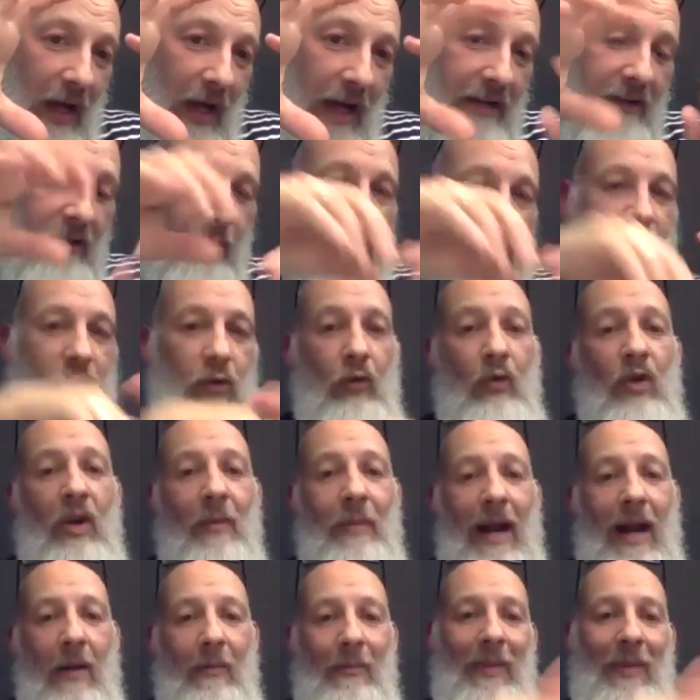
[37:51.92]
So we talk
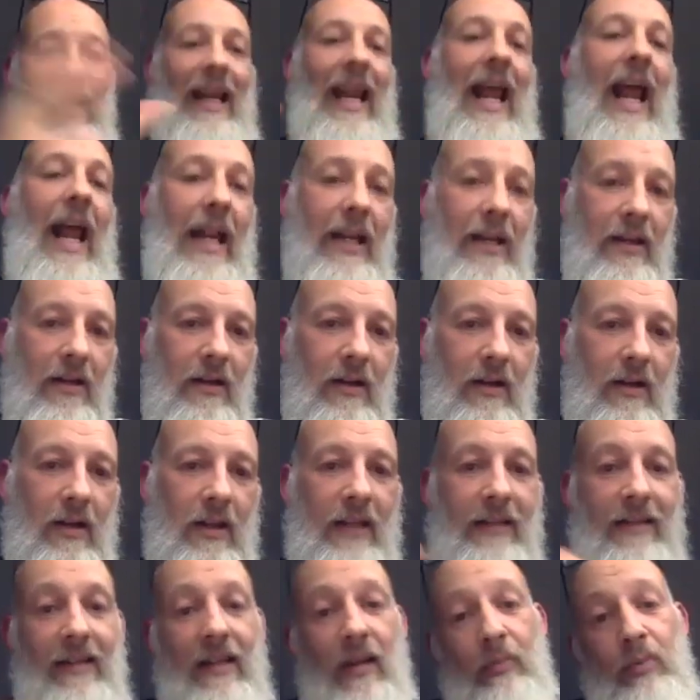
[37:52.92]
about play, and this
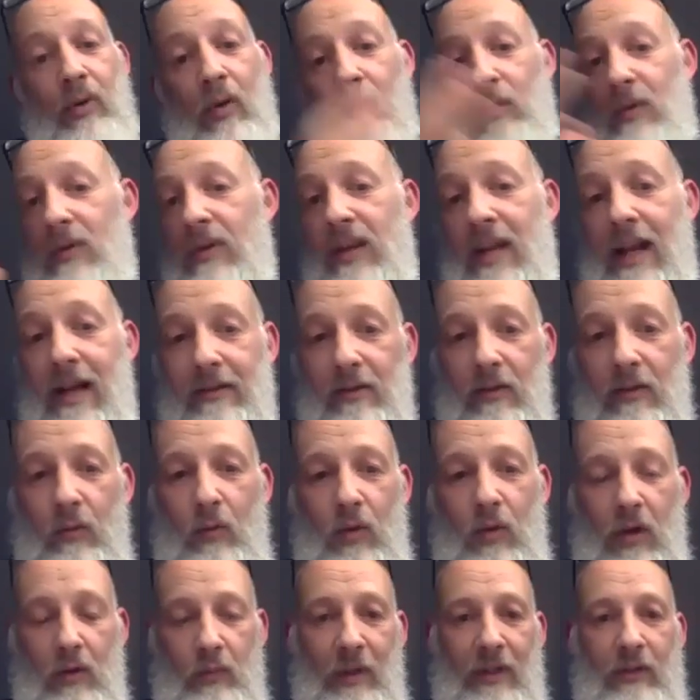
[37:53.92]
is yeah. the problem with the adult
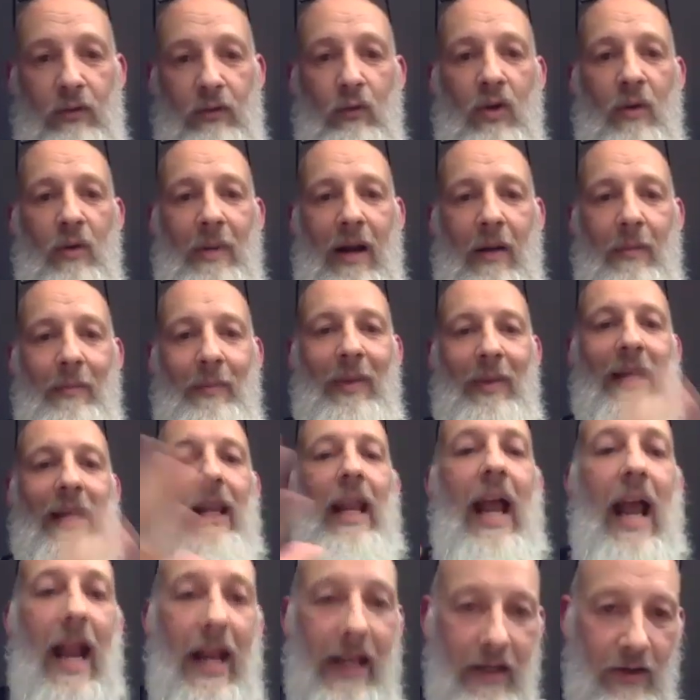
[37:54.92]
world. We talk about
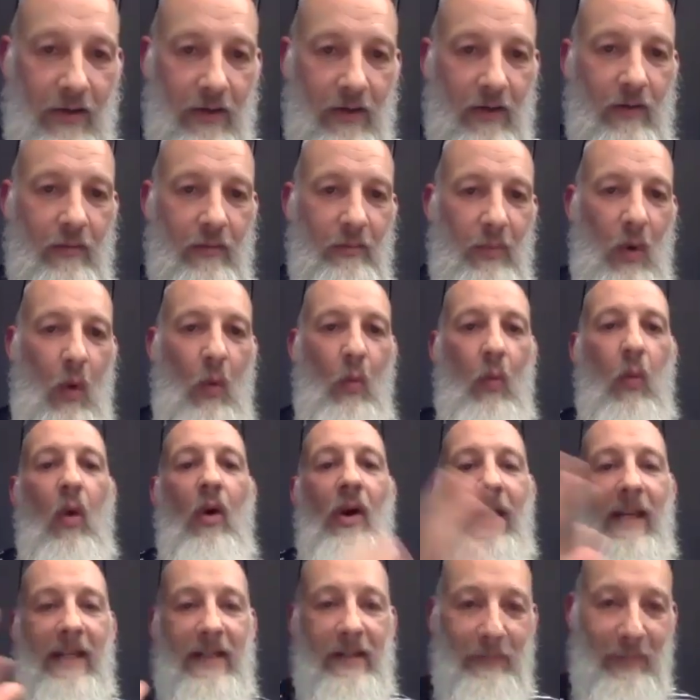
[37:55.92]
play, but what
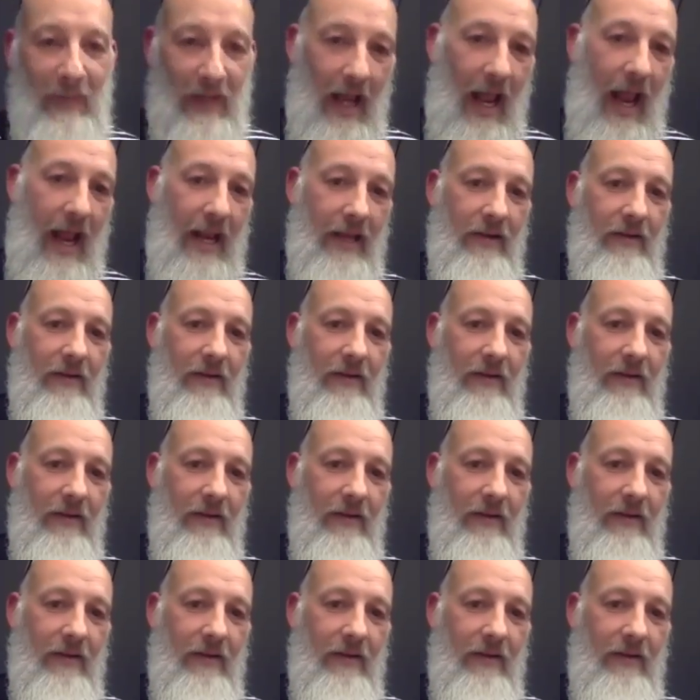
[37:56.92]
is play?